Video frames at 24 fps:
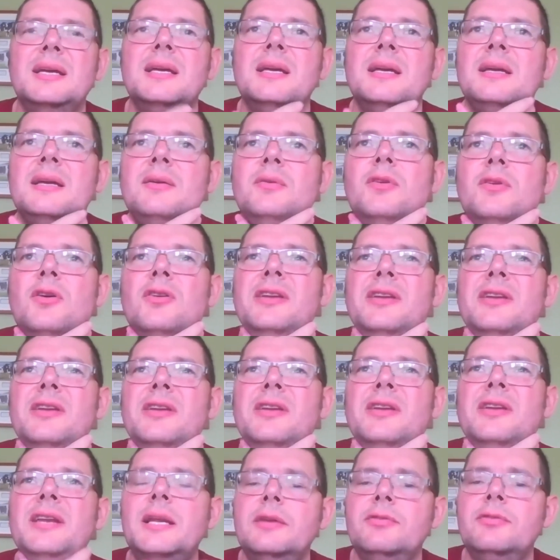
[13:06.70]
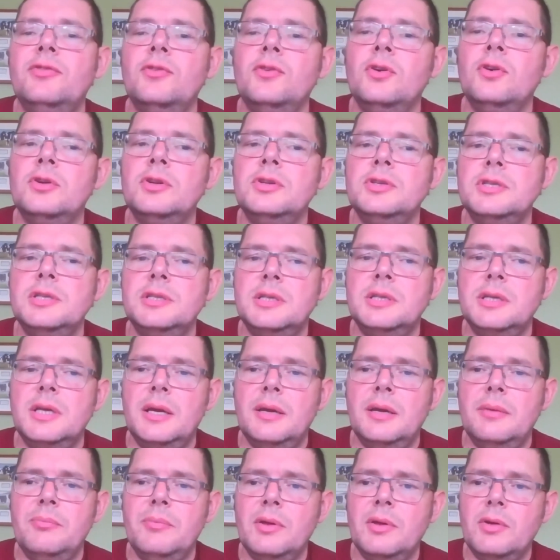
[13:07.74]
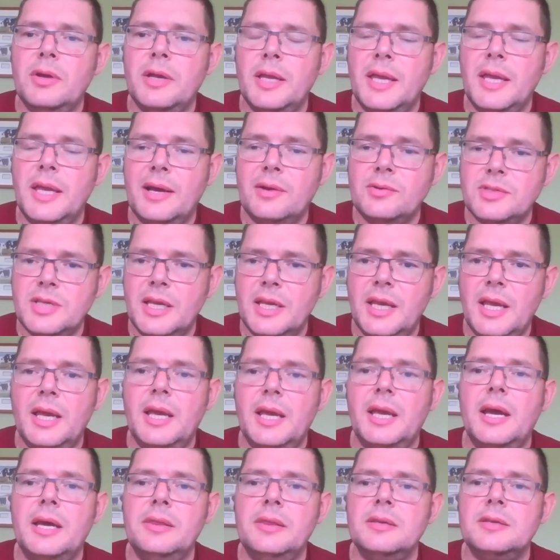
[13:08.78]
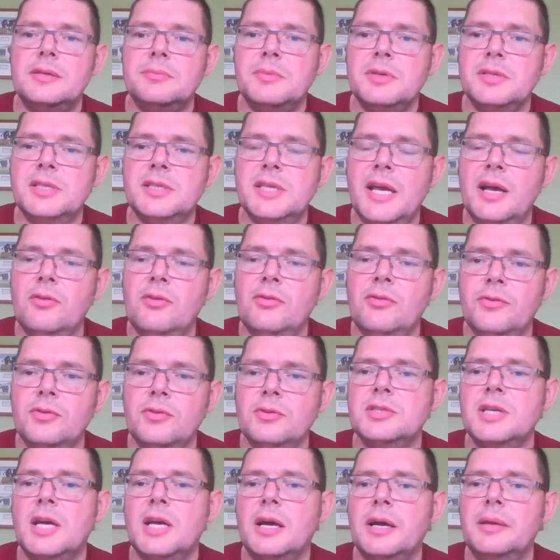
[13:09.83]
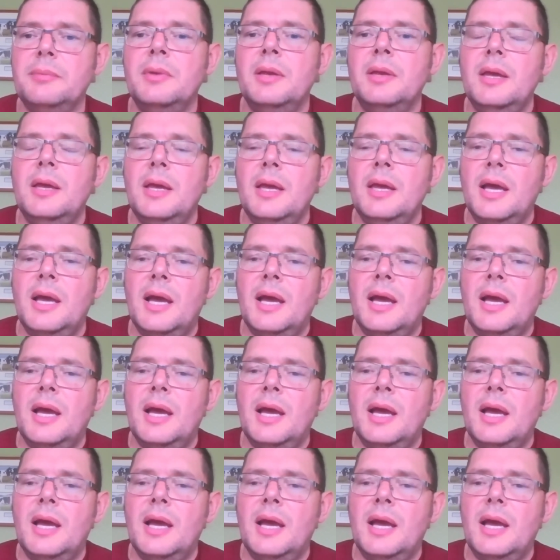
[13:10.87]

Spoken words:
nearly 400 milking cows here, and there's myself full time.